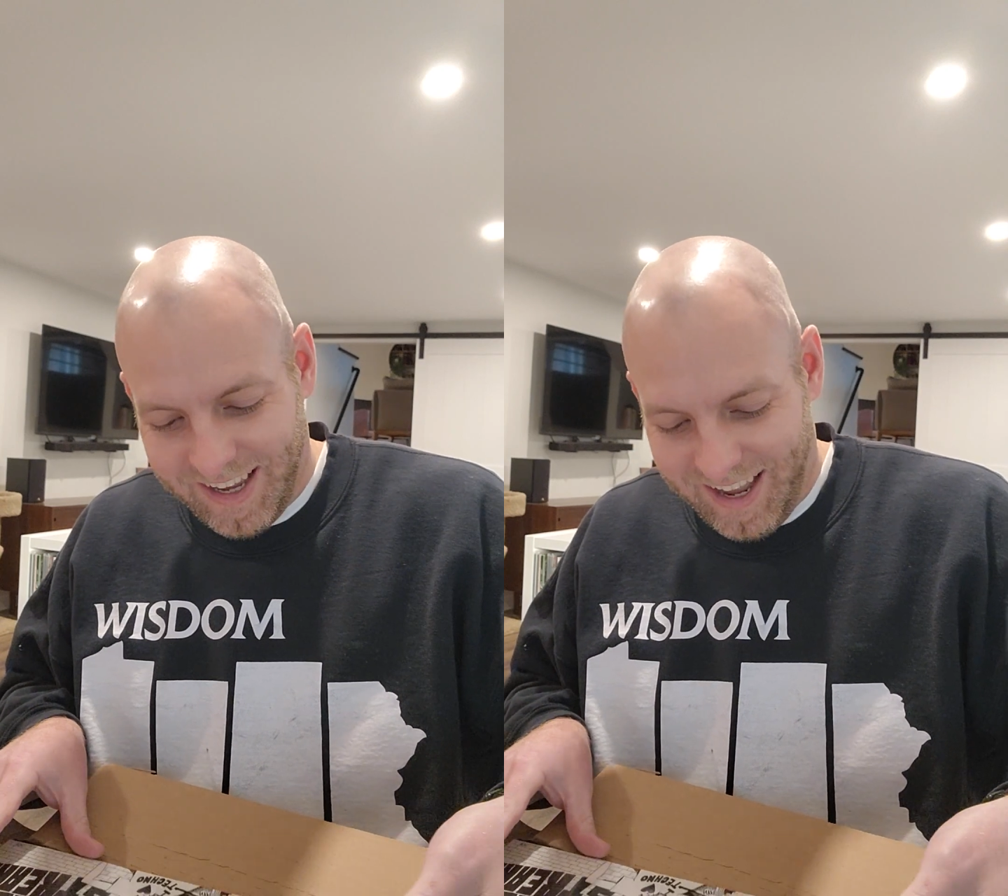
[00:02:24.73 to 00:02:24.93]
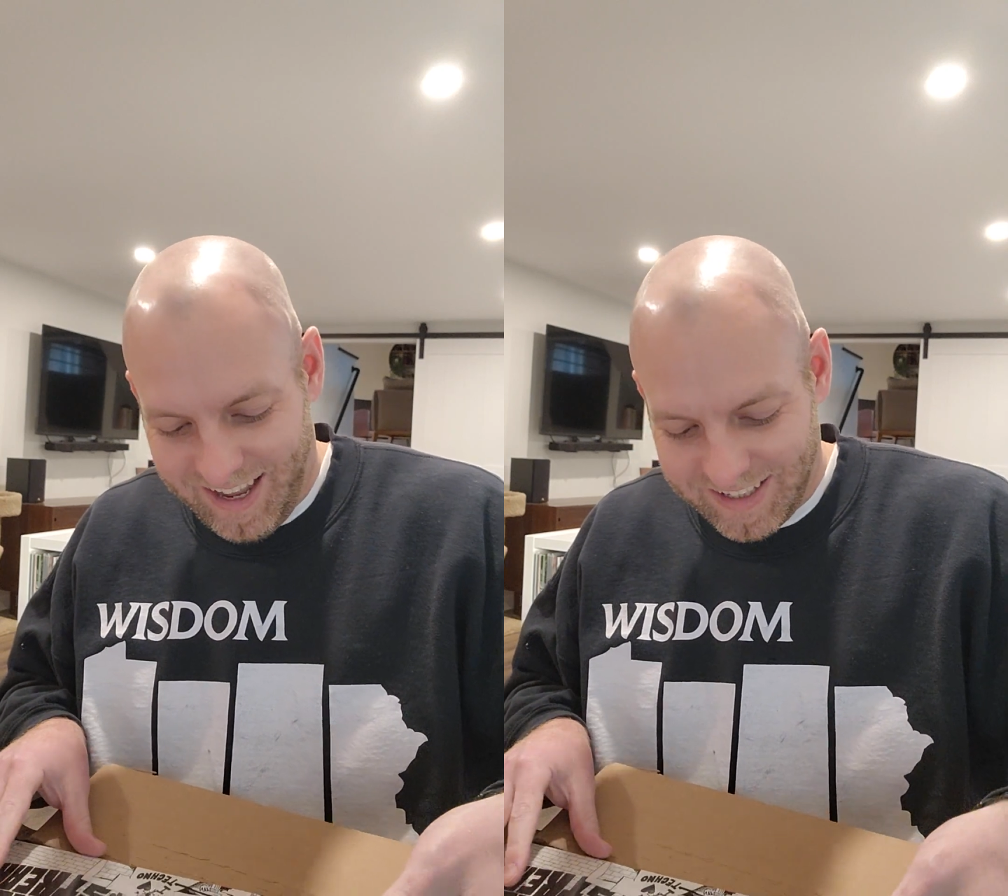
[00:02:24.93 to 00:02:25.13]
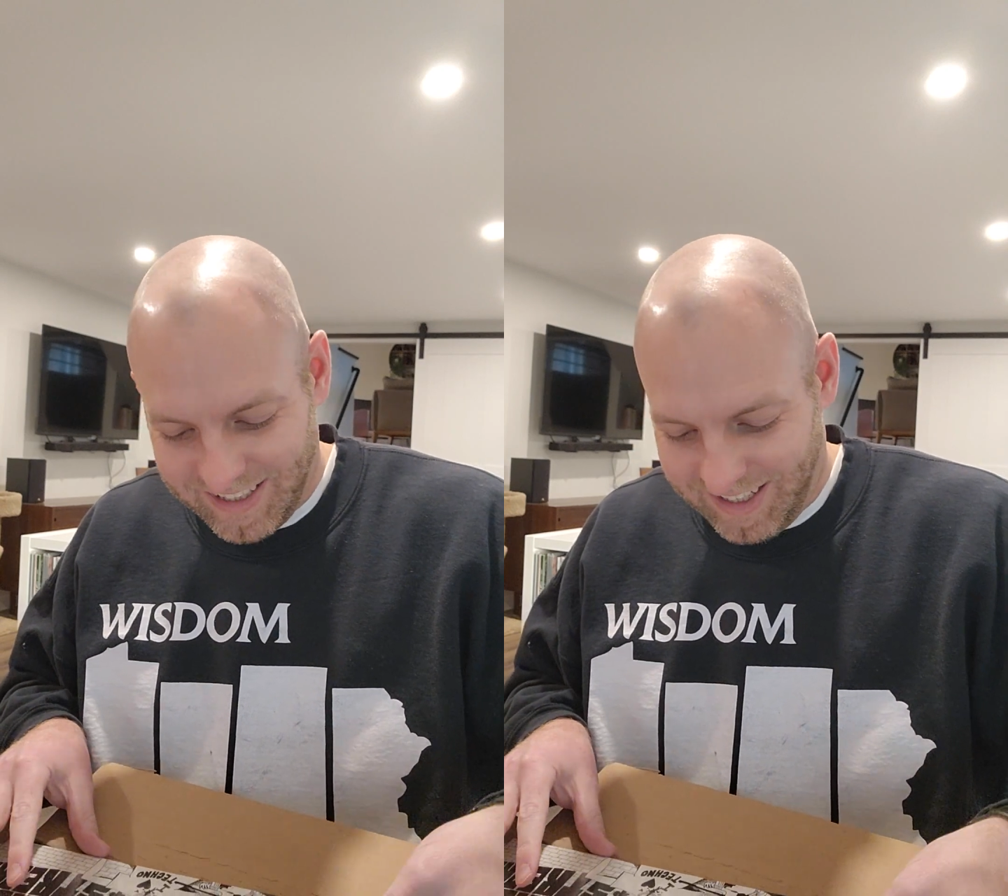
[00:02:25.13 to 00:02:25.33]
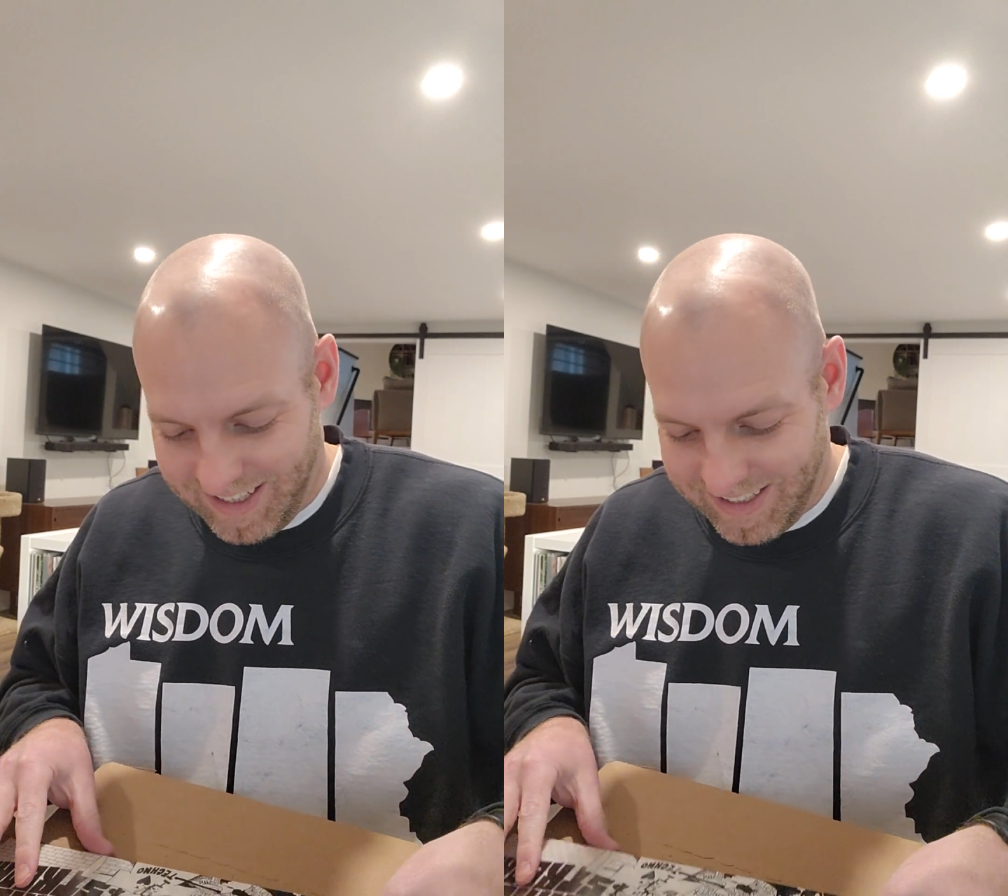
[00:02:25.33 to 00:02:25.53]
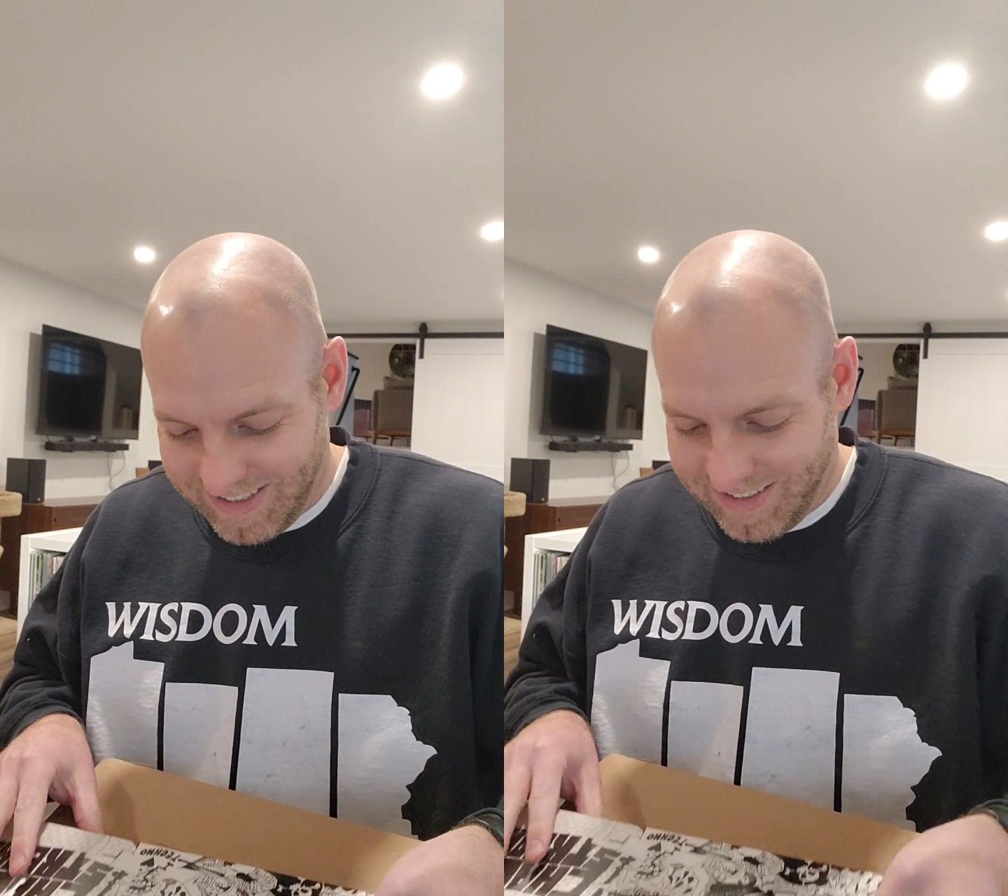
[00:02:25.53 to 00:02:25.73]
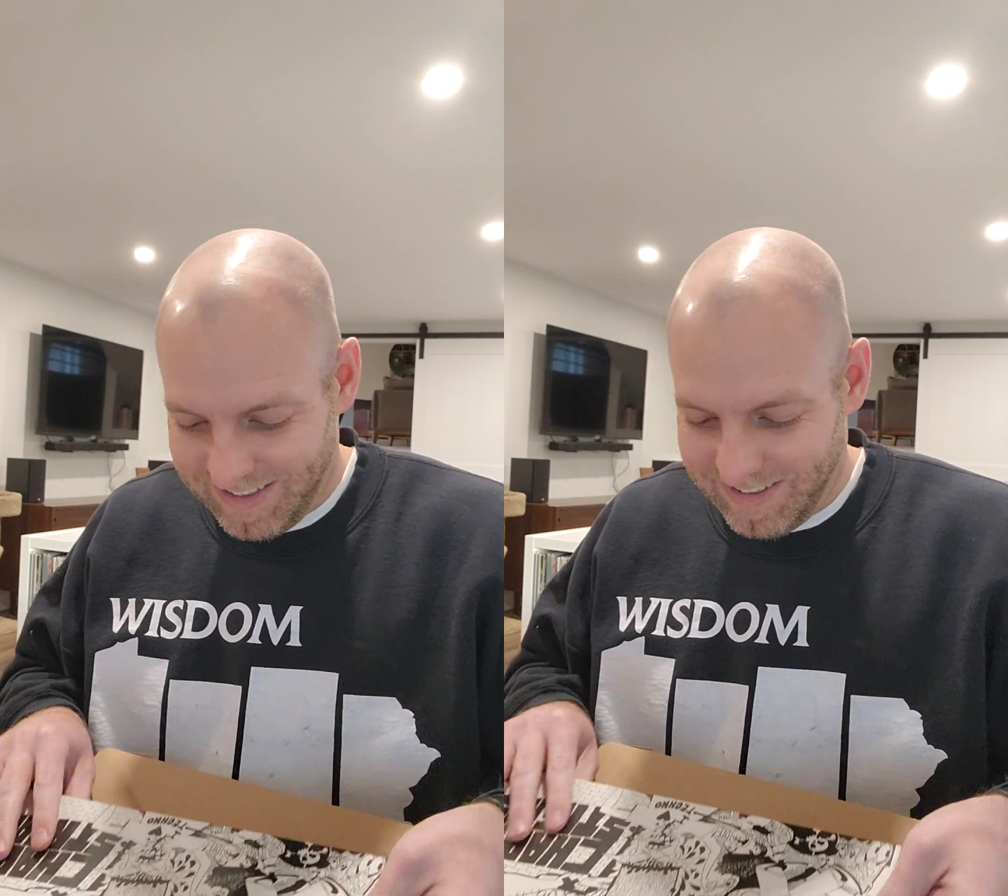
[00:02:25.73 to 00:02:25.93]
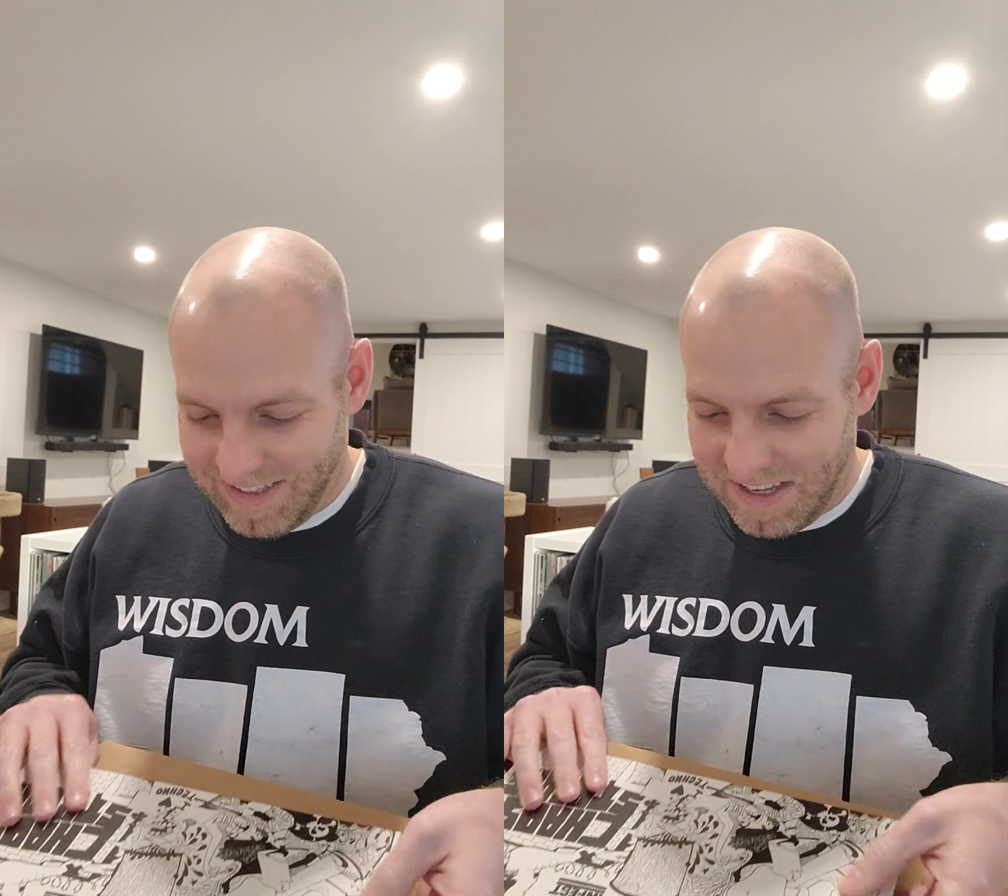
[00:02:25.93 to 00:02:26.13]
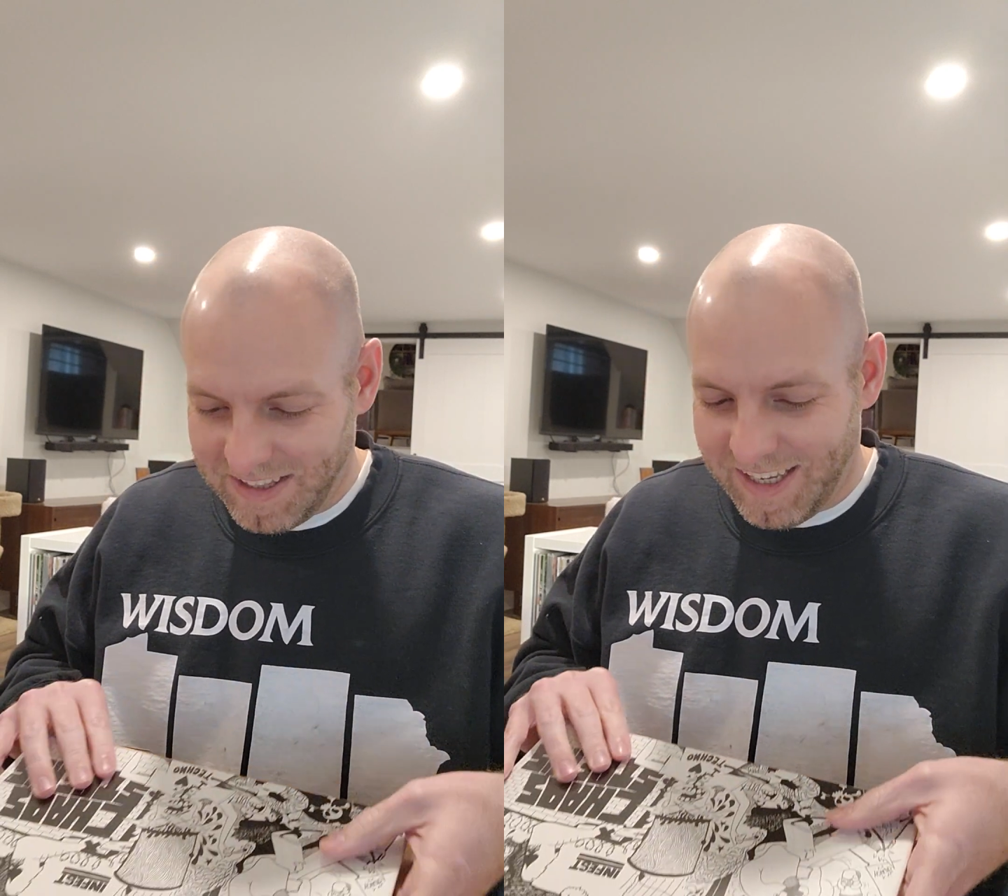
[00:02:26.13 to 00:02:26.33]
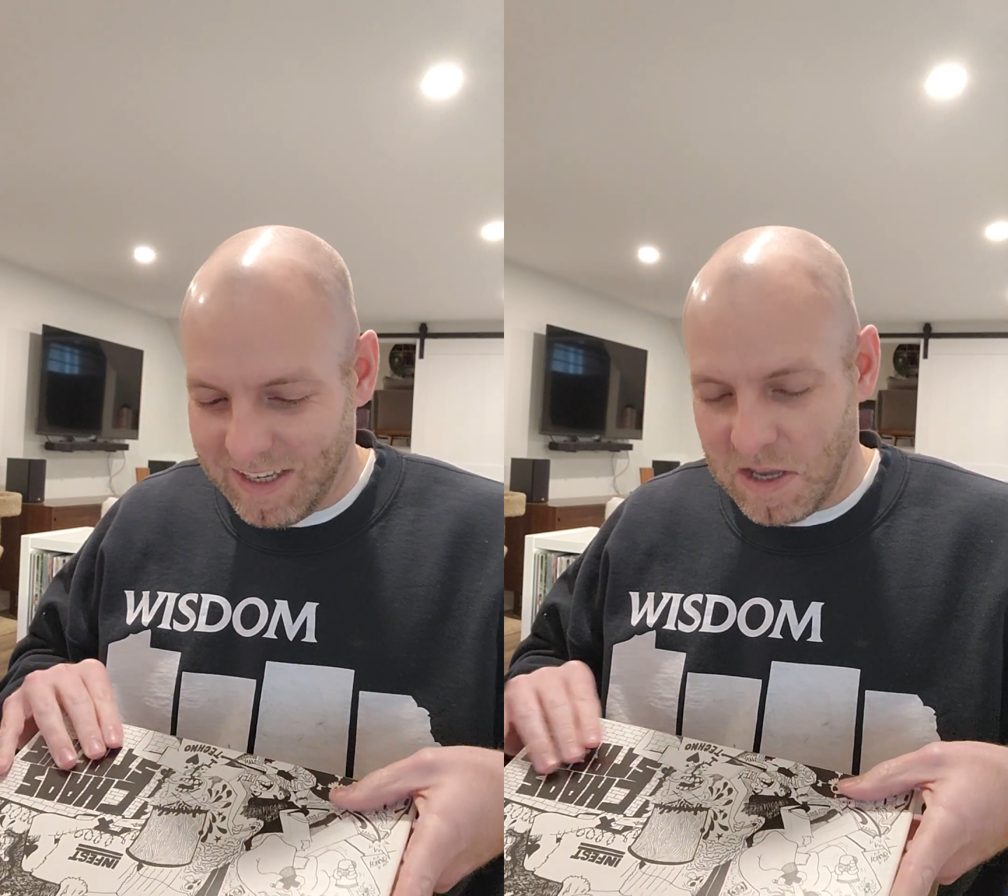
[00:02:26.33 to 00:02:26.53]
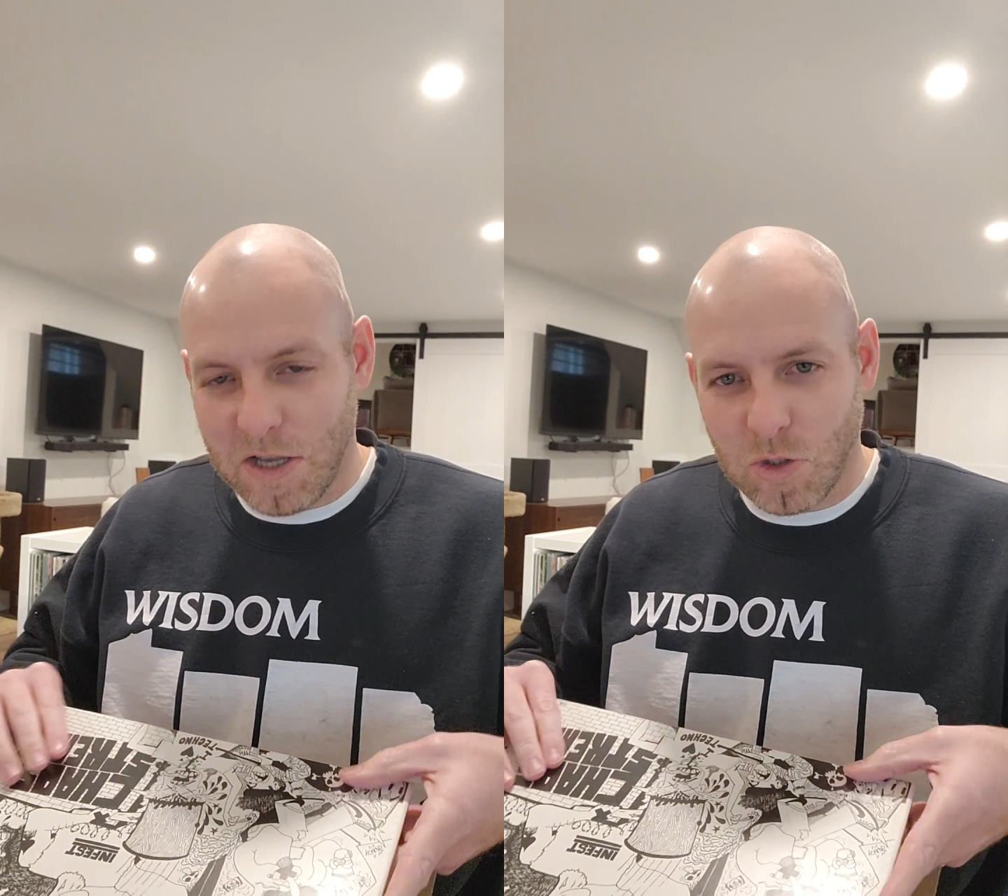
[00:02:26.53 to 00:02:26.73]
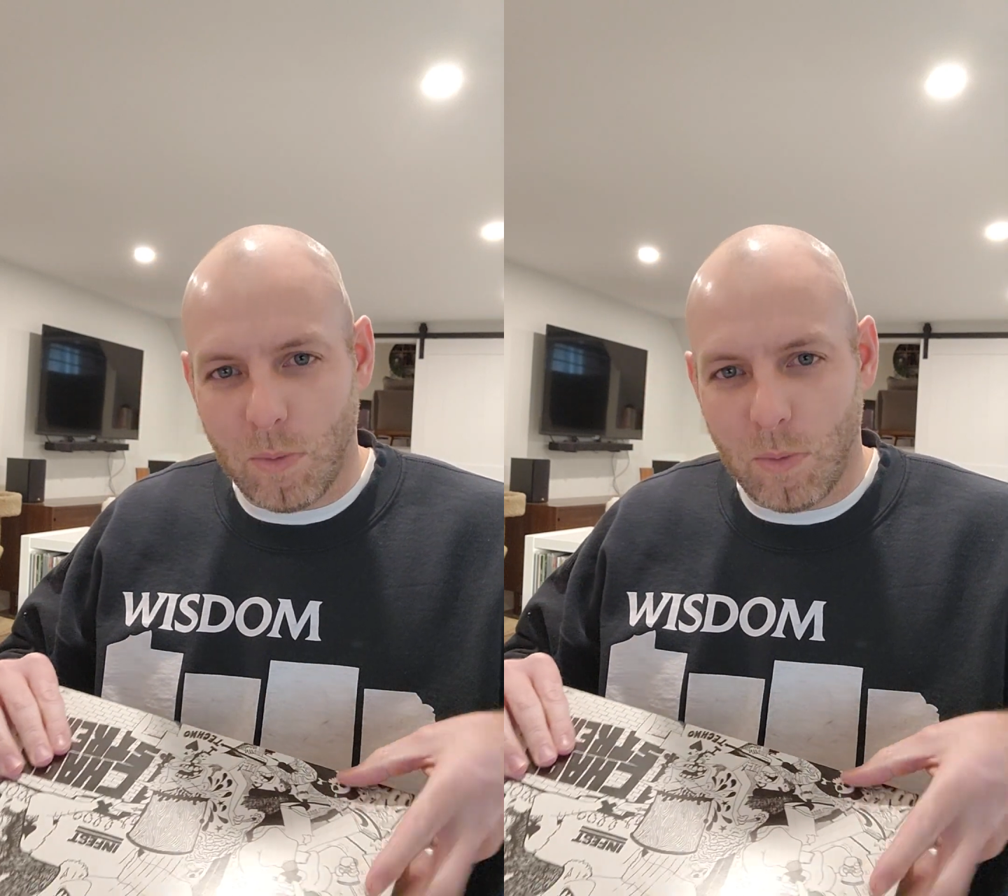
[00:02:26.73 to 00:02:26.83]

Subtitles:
And it's